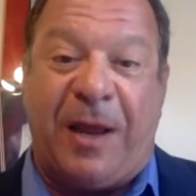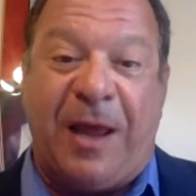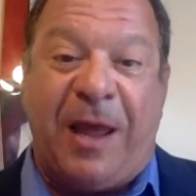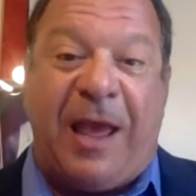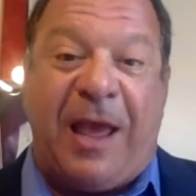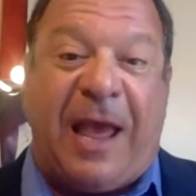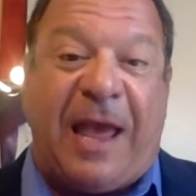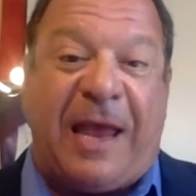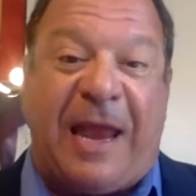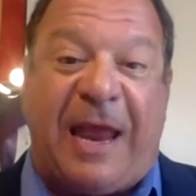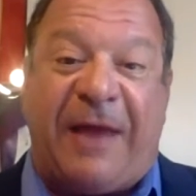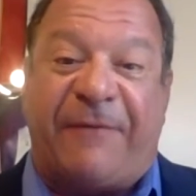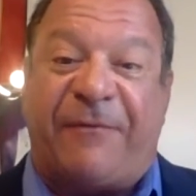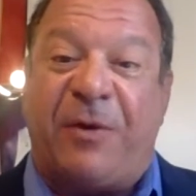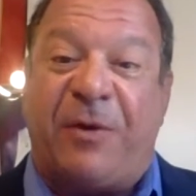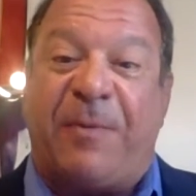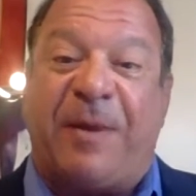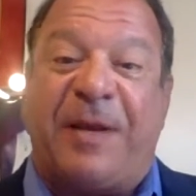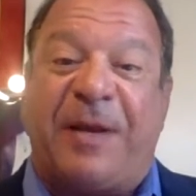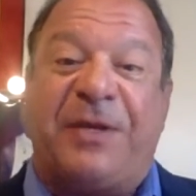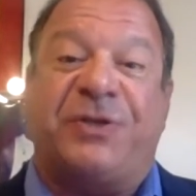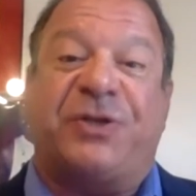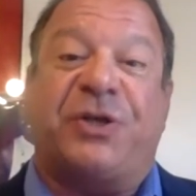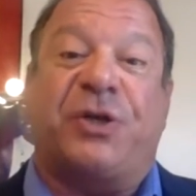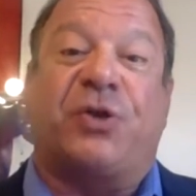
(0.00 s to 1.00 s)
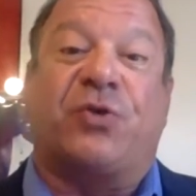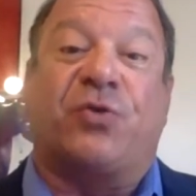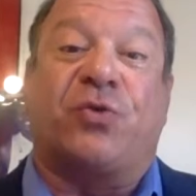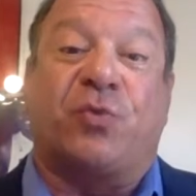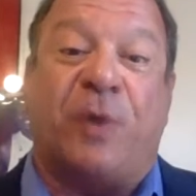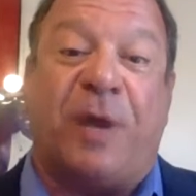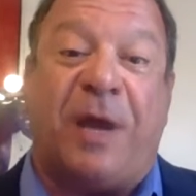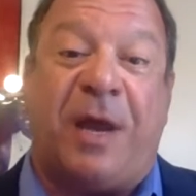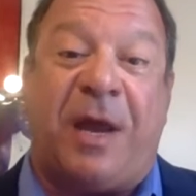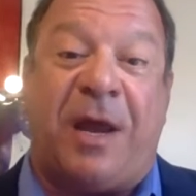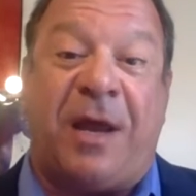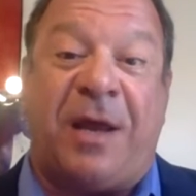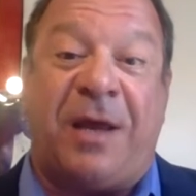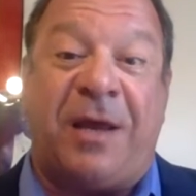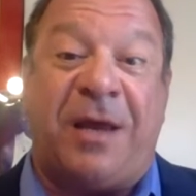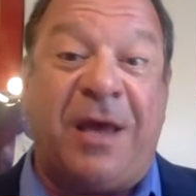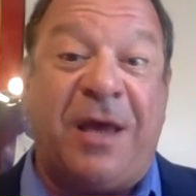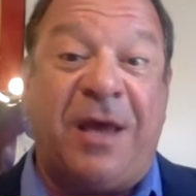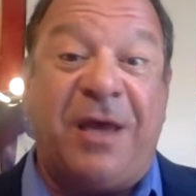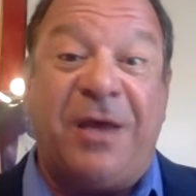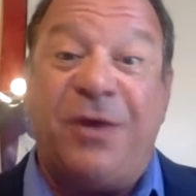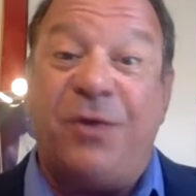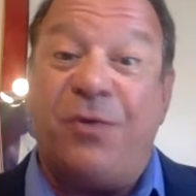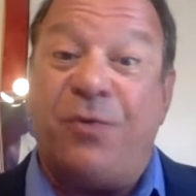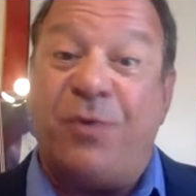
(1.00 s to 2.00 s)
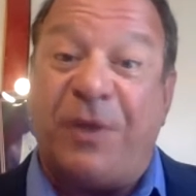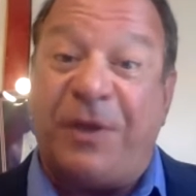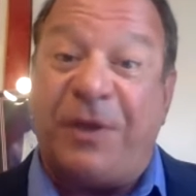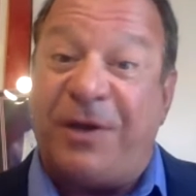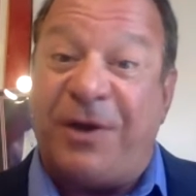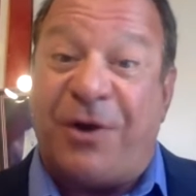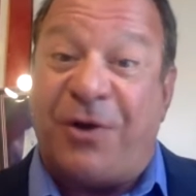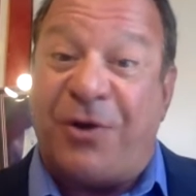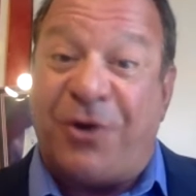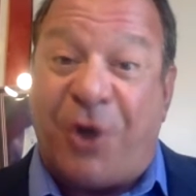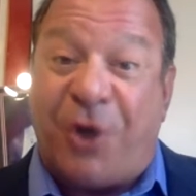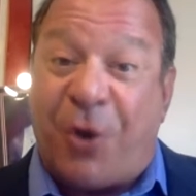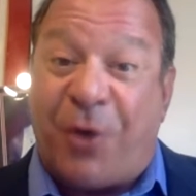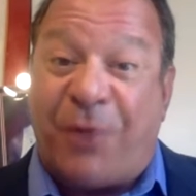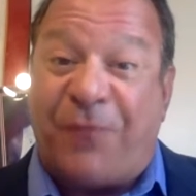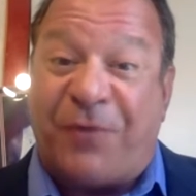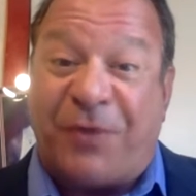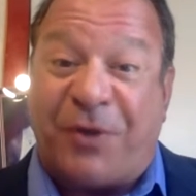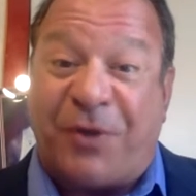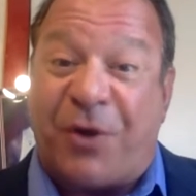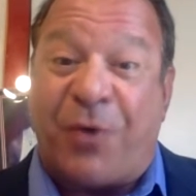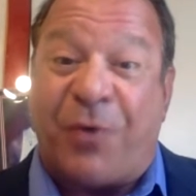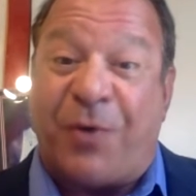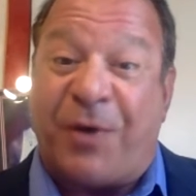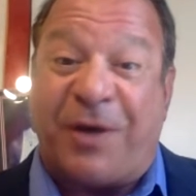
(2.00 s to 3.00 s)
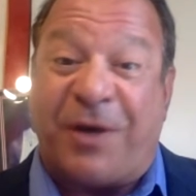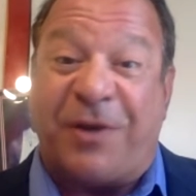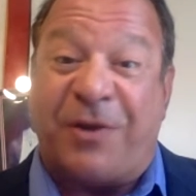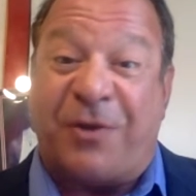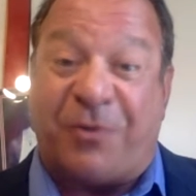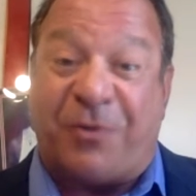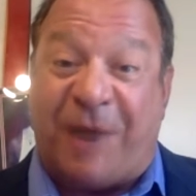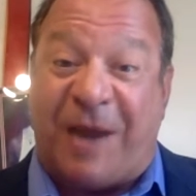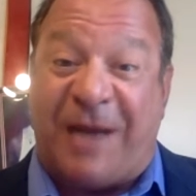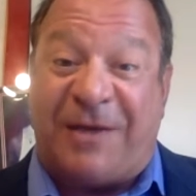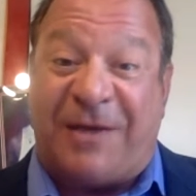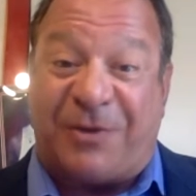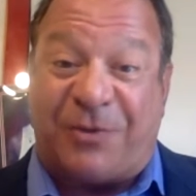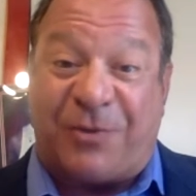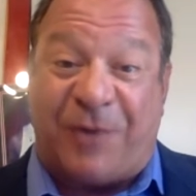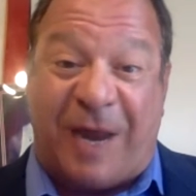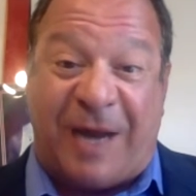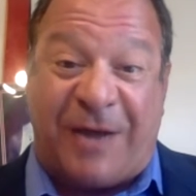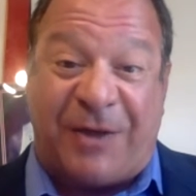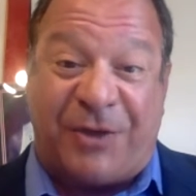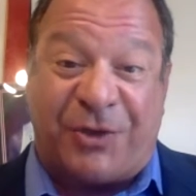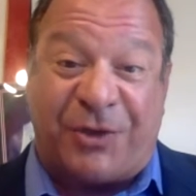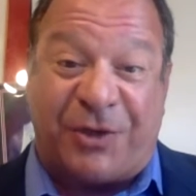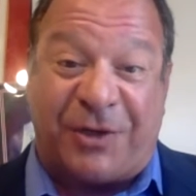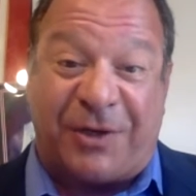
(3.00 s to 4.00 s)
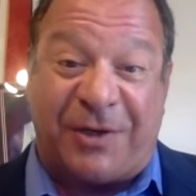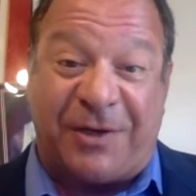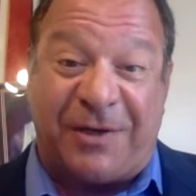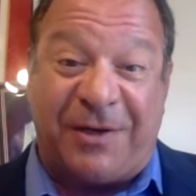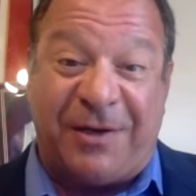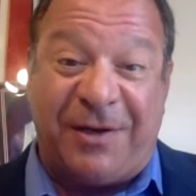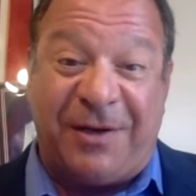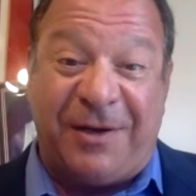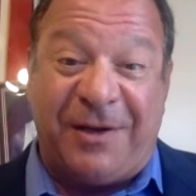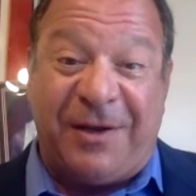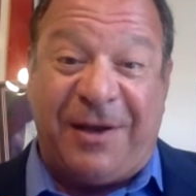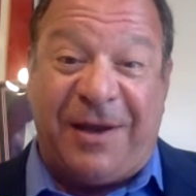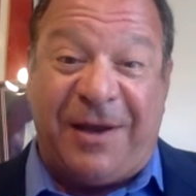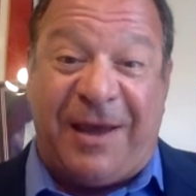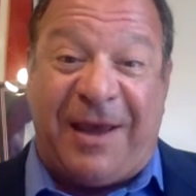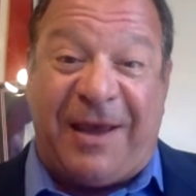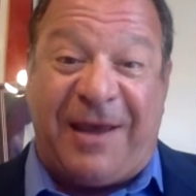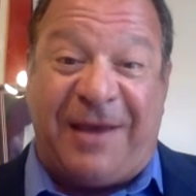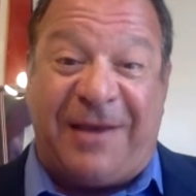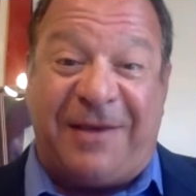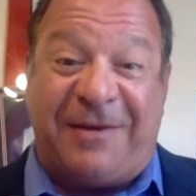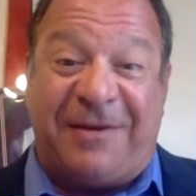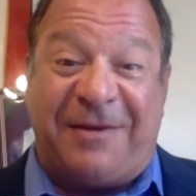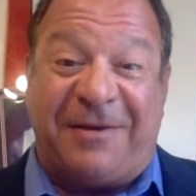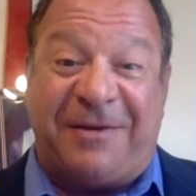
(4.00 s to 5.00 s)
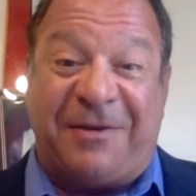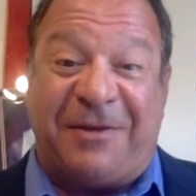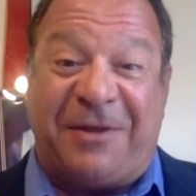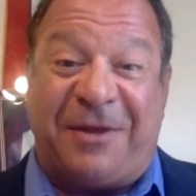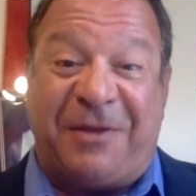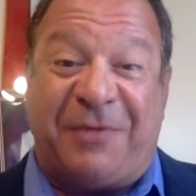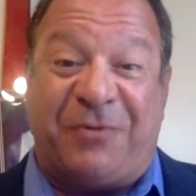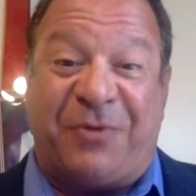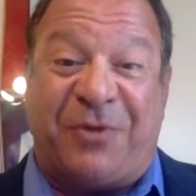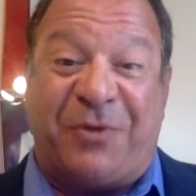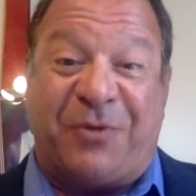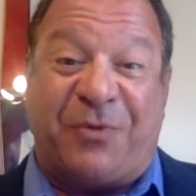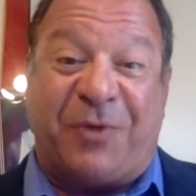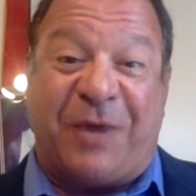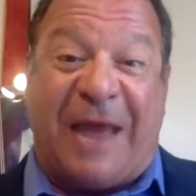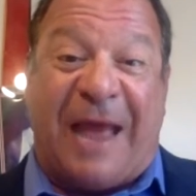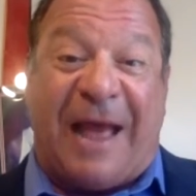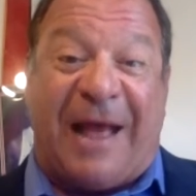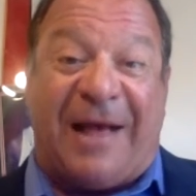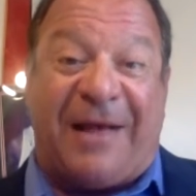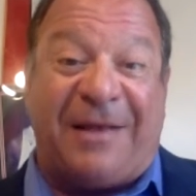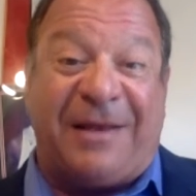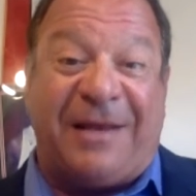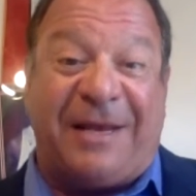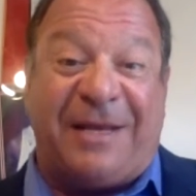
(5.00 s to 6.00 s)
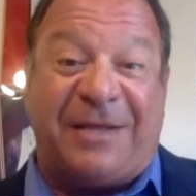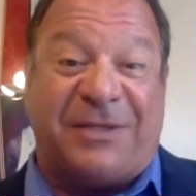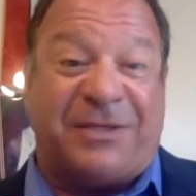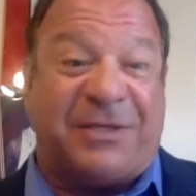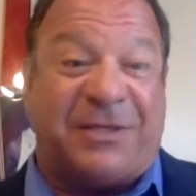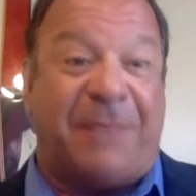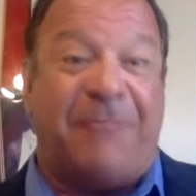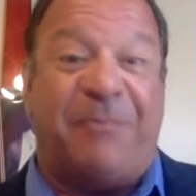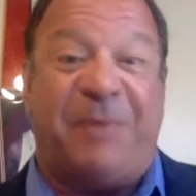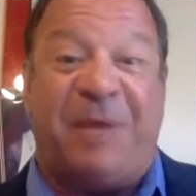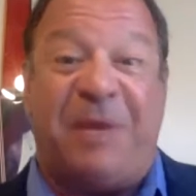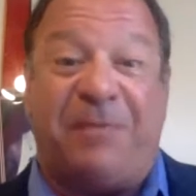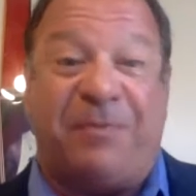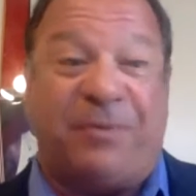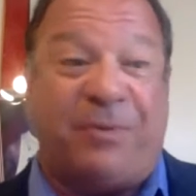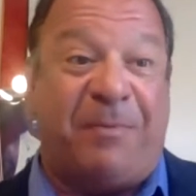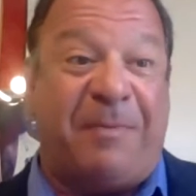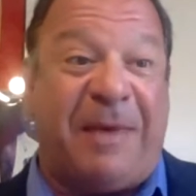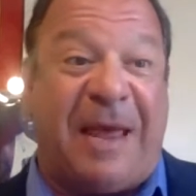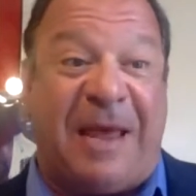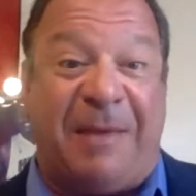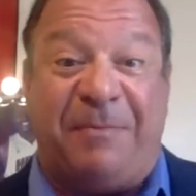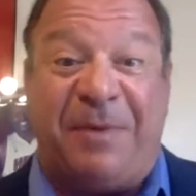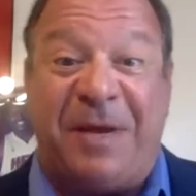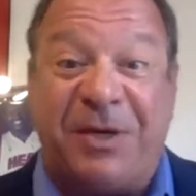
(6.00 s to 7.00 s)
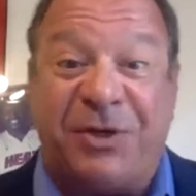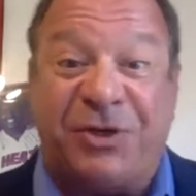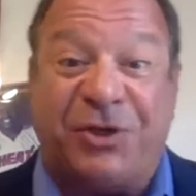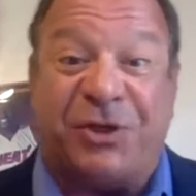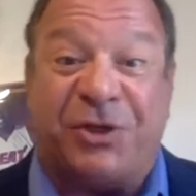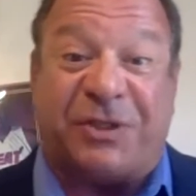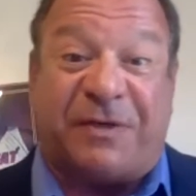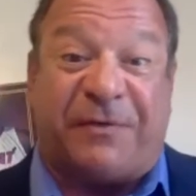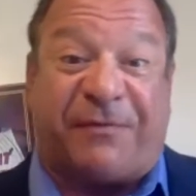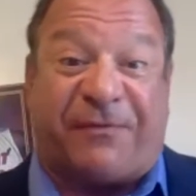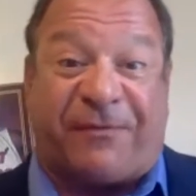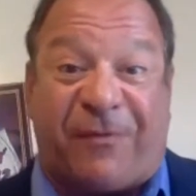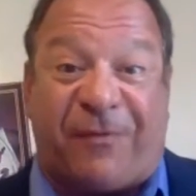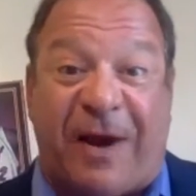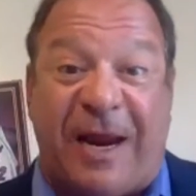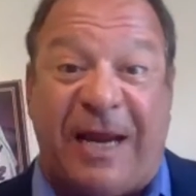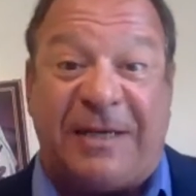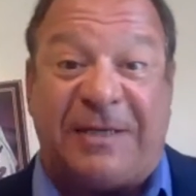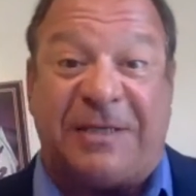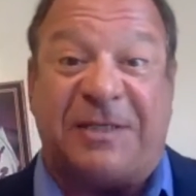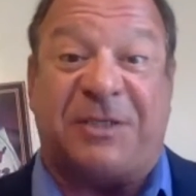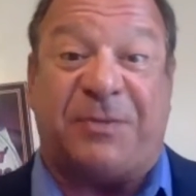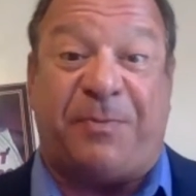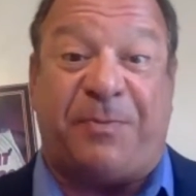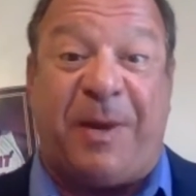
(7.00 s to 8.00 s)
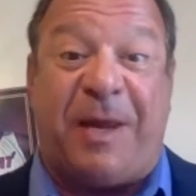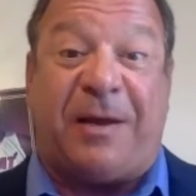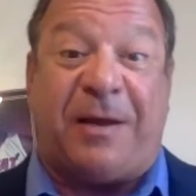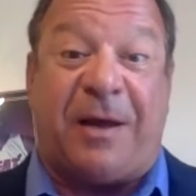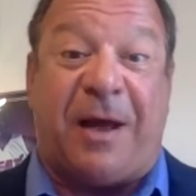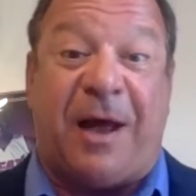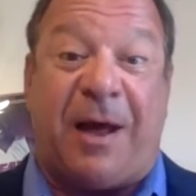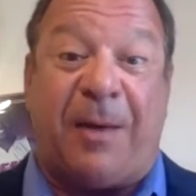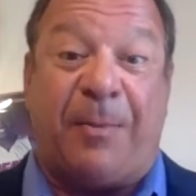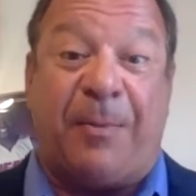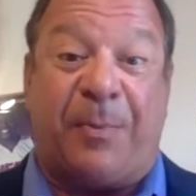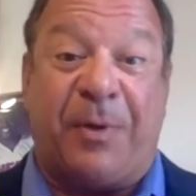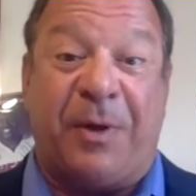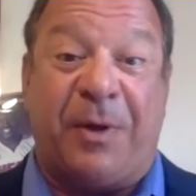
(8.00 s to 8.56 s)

and everybody's agreeing, you really don't know if you're going in the right direction. And the reality is some people may be just afraid to speak up,